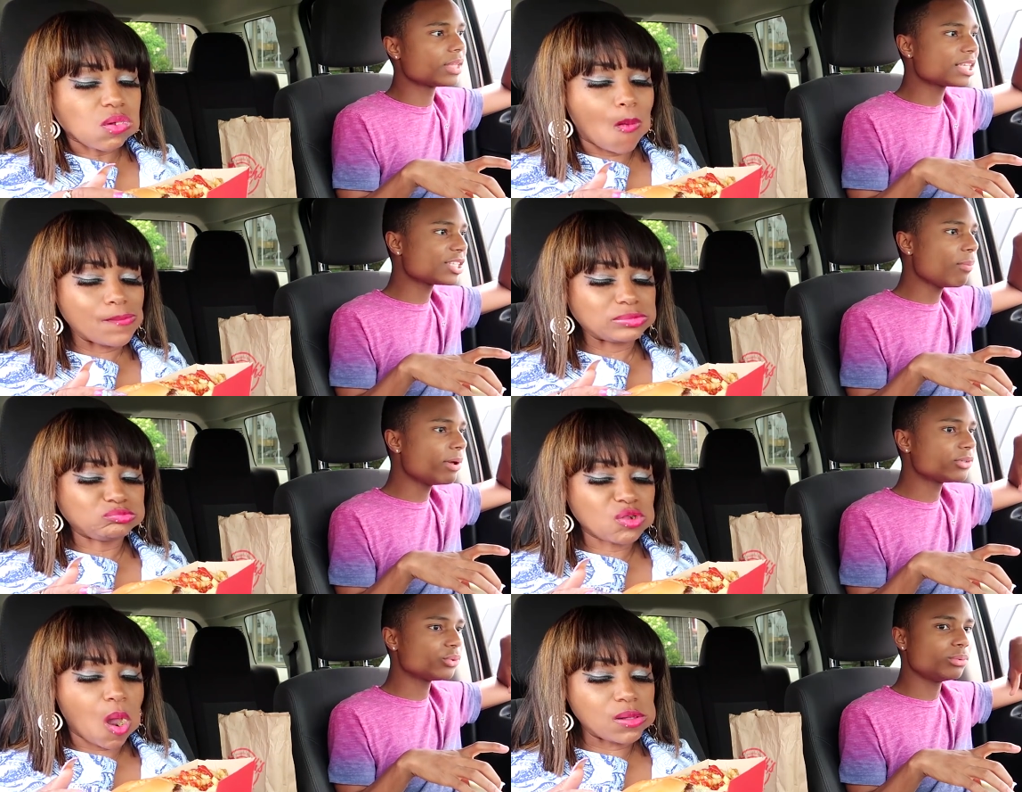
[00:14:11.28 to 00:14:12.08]
Speaker 1: There's so
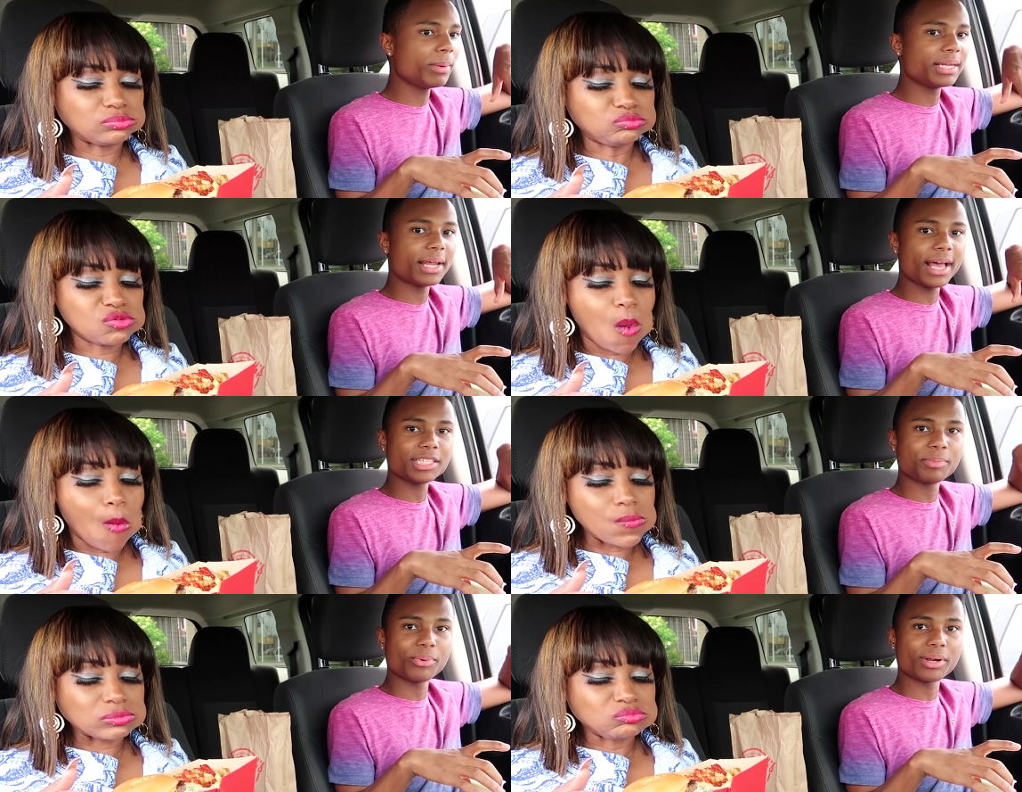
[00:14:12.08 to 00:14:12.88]
much room on my
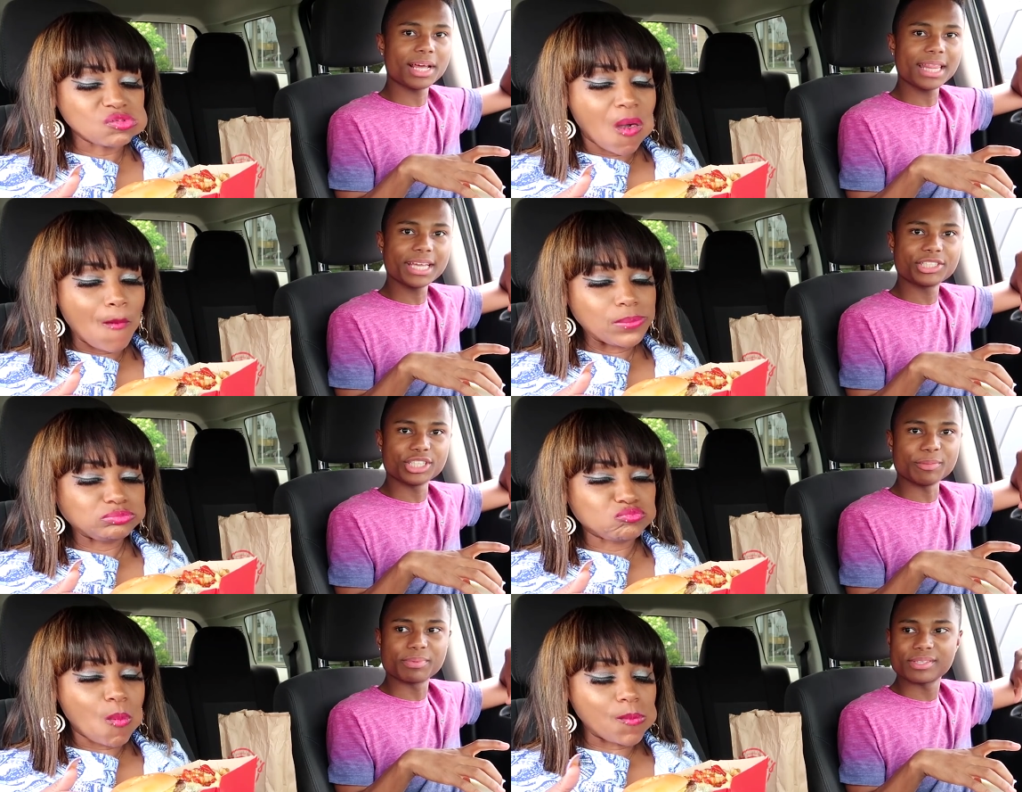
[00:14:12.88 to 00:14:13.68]
dashboard. I like
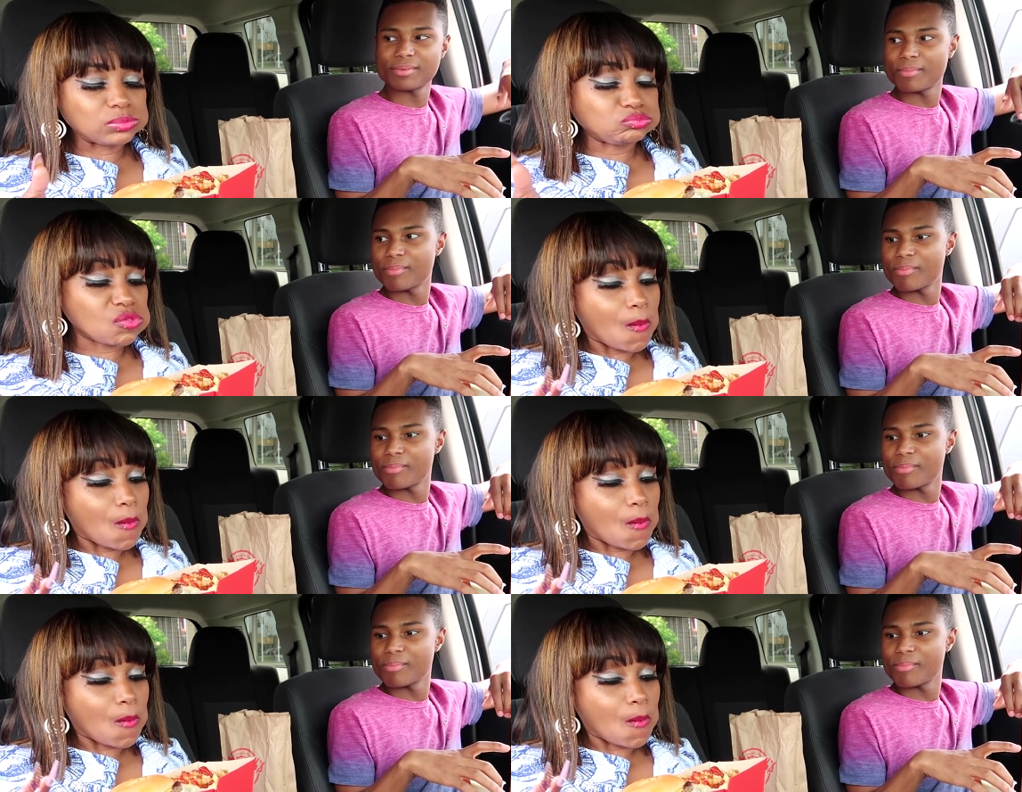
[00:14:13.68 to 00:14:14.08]
Jeeps. Mm.